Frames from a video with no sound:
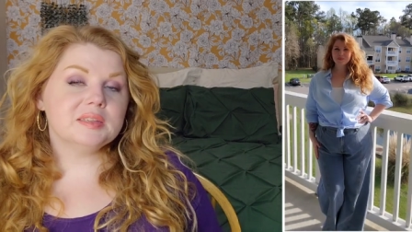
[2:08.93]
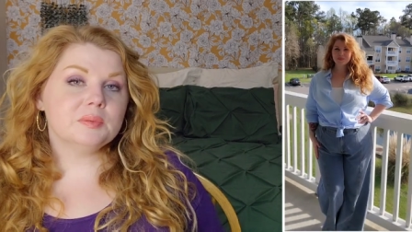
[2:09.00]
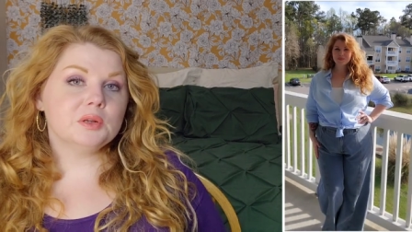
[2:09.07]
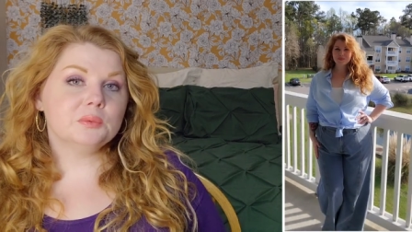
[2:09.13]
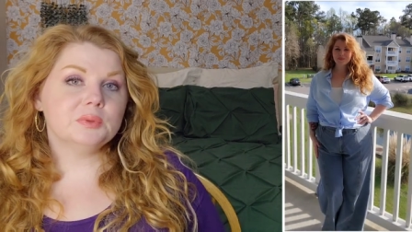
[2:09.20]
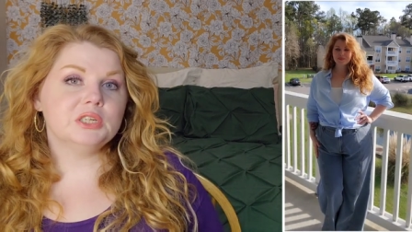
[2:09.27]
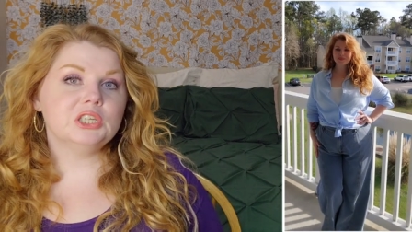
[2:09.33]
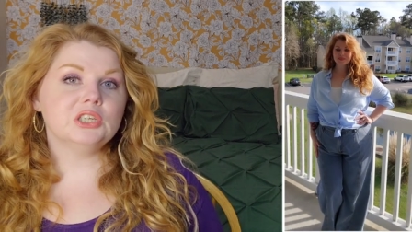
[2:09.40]
this
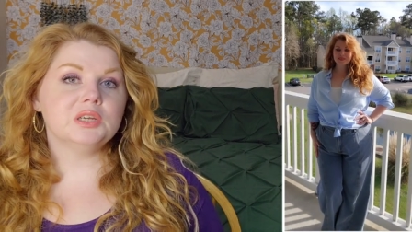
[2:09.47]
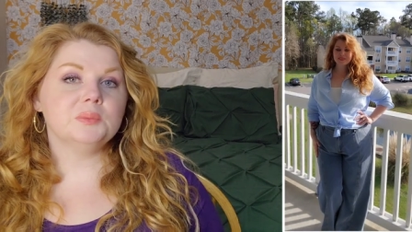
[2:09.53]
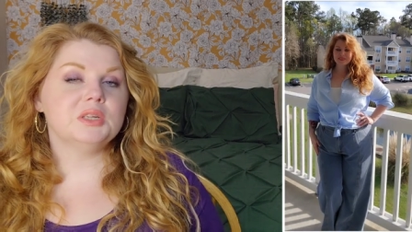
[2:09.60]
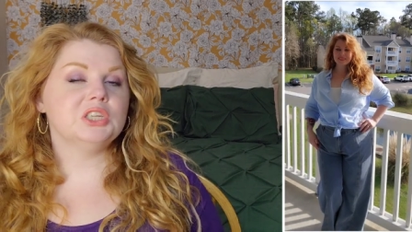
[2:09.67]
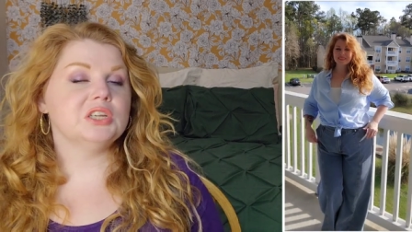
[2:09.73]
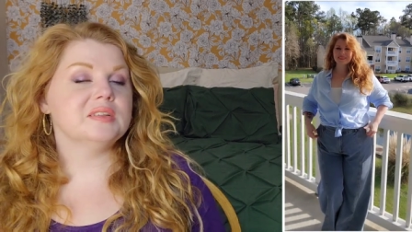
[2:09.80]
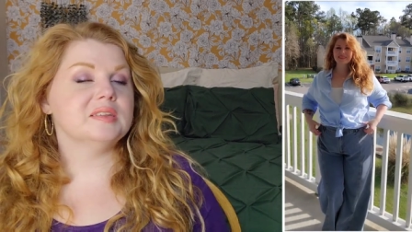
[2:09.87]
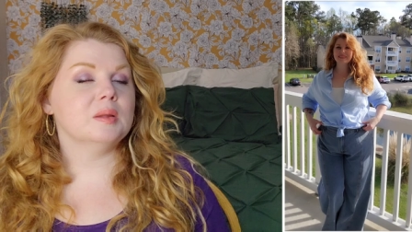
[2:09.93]
one originally
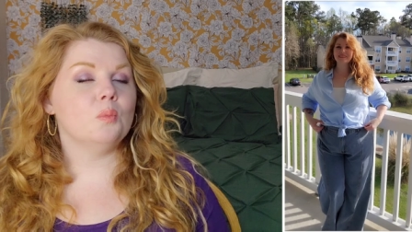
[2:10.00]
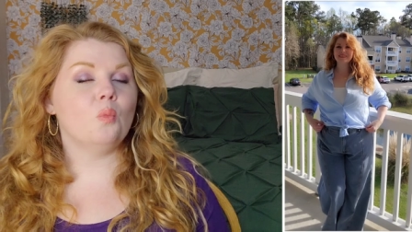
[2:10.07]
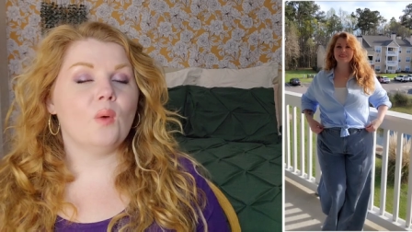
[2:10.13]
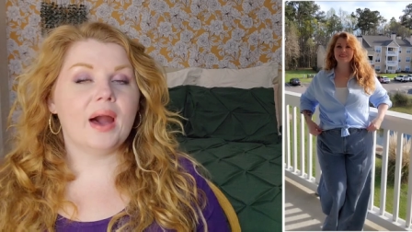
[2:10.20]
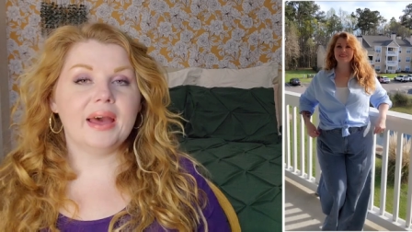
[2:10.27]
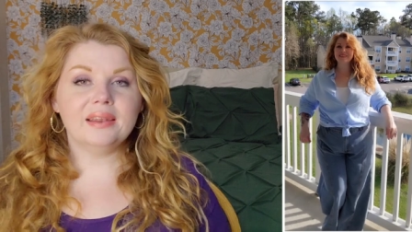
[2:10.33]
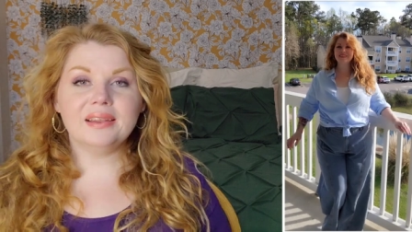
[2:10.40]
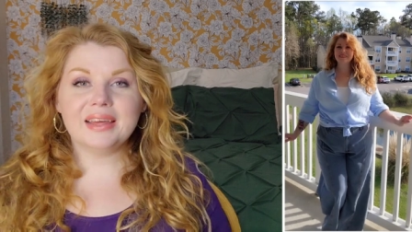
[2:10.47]
with just some
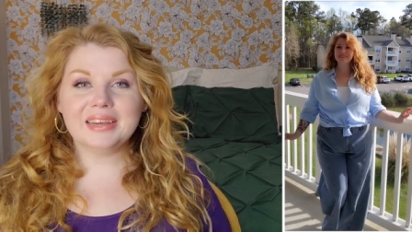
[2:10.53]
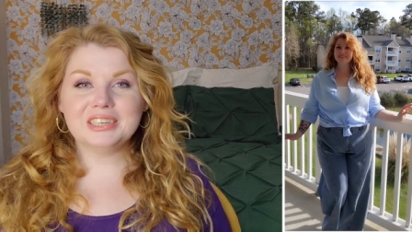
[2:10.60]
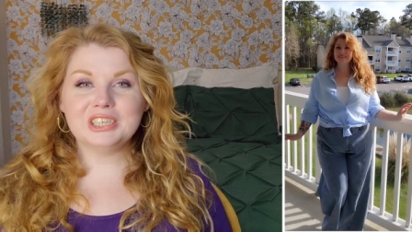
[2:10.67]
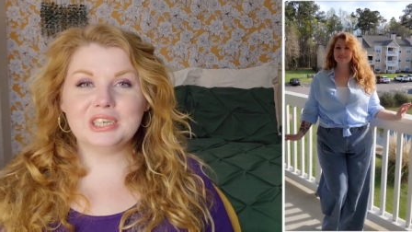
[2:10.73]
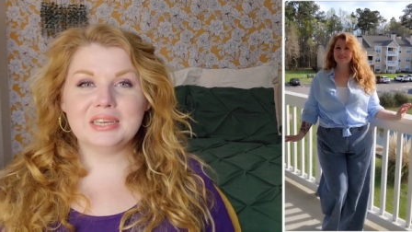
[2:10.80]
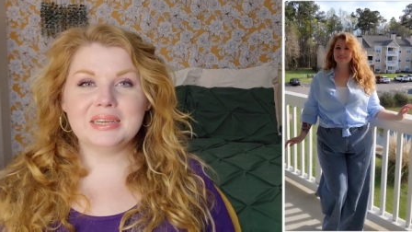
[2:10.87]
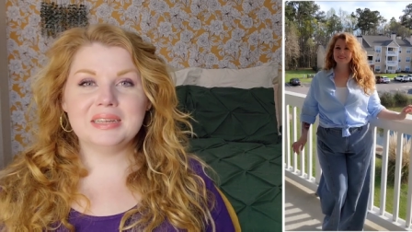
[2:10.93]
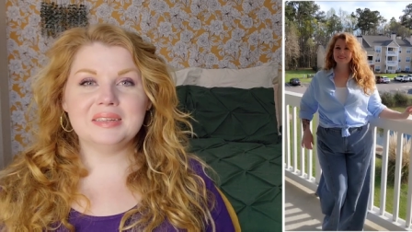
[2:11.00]
wide leg
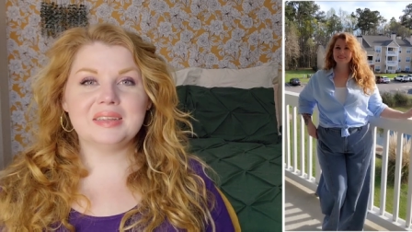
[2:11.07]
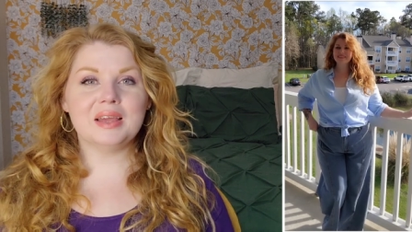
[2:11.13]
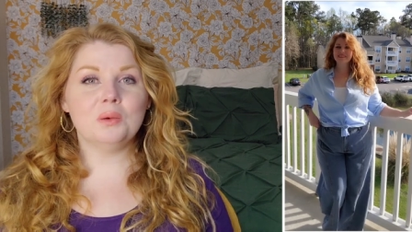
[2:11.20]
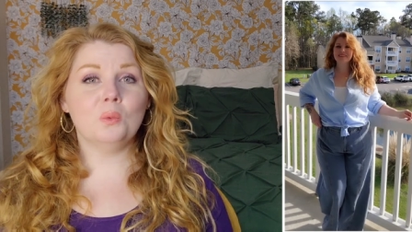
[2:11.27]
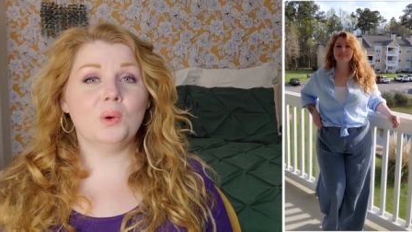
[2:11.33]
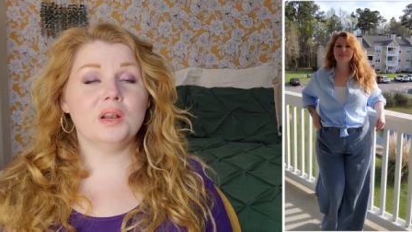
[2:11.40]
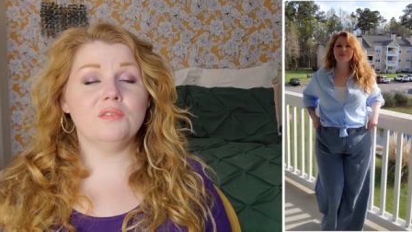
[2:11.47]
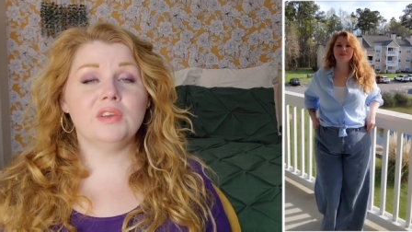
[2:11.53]
jeans
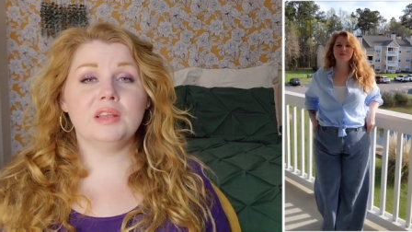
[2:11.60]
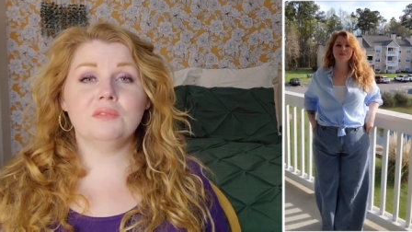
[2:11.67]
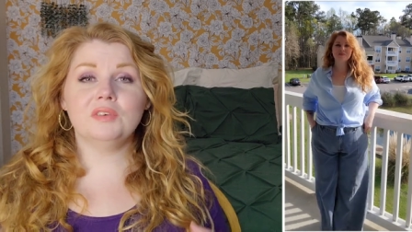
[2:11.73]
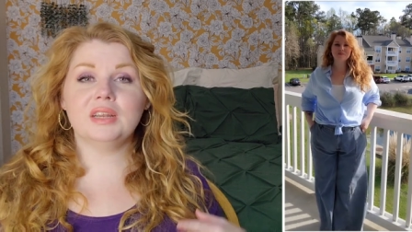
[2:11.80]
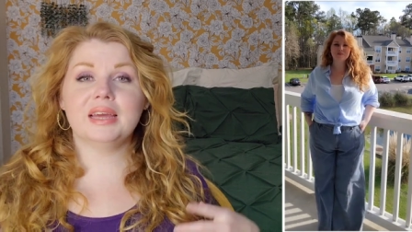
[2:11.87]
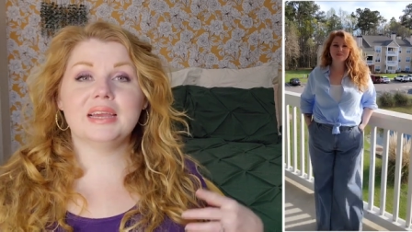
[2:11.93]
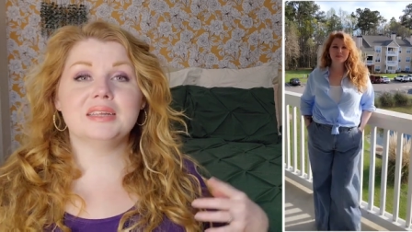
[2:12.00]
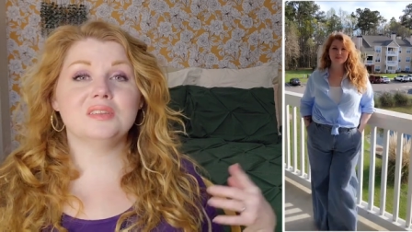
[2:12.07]
and one of
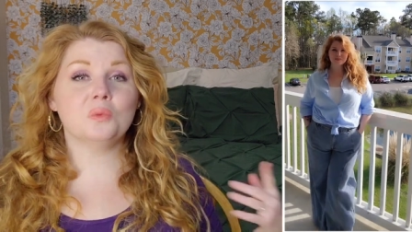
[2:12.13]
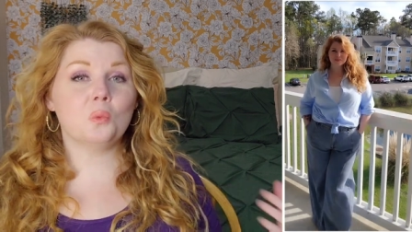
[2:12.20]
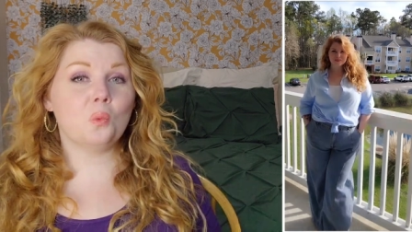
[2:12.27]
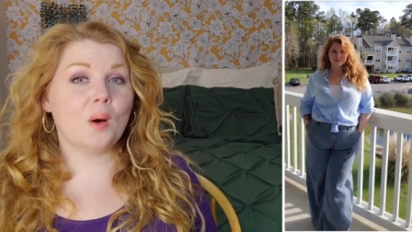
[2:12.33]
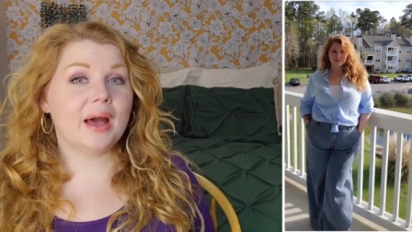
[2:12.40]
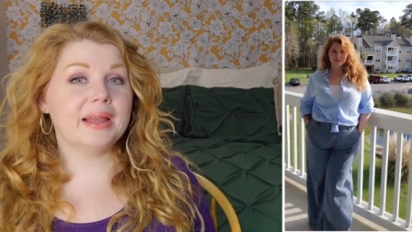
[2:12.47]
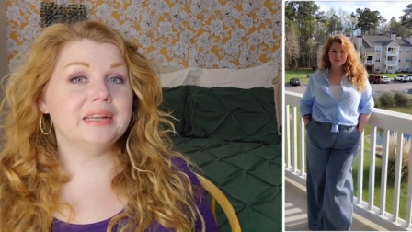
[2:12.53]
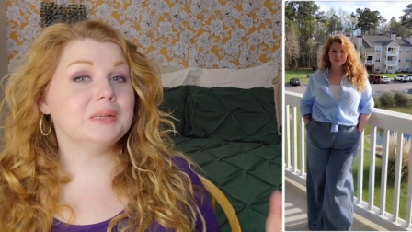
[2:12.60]
INVOLAND's
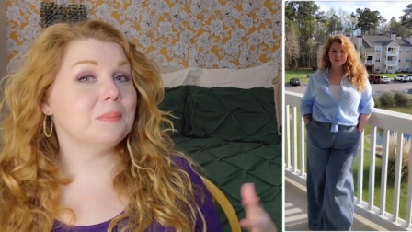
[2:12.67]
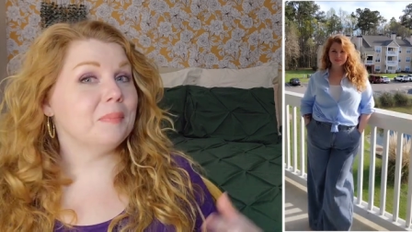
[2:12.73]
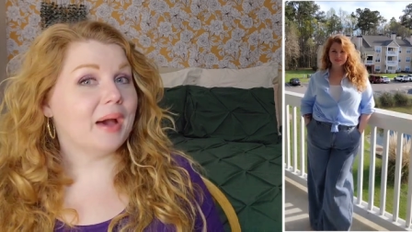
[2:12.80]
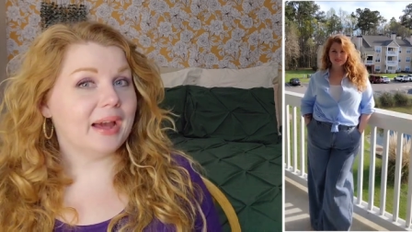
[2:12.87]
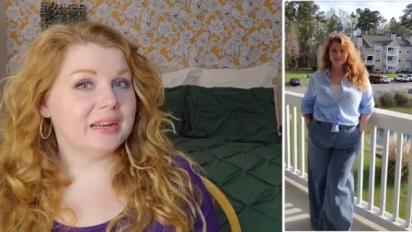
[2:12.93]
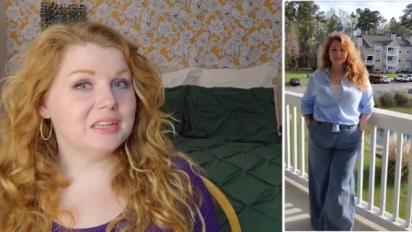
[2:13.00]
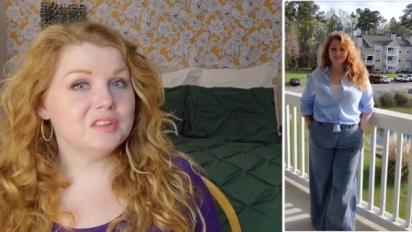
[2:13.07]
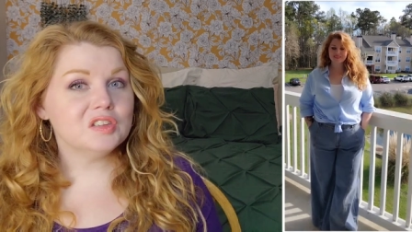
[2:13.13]
white
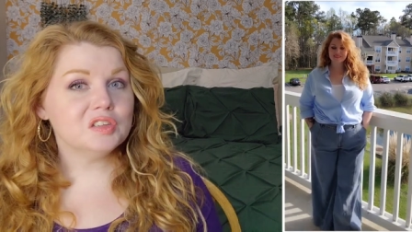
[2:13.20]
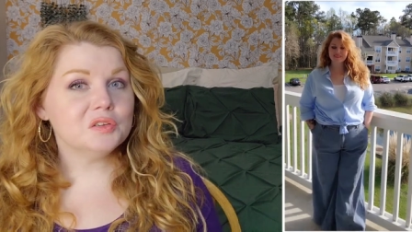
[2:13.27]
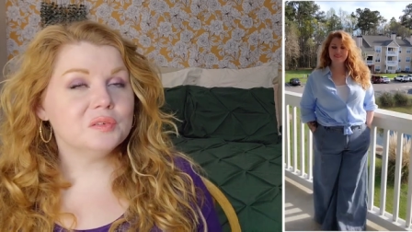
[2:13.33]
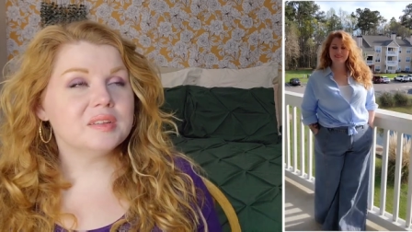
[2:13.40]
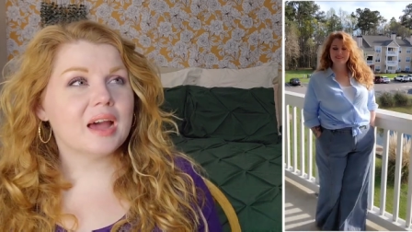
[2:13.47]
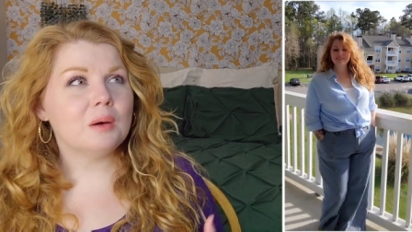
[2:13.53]
bodysuits.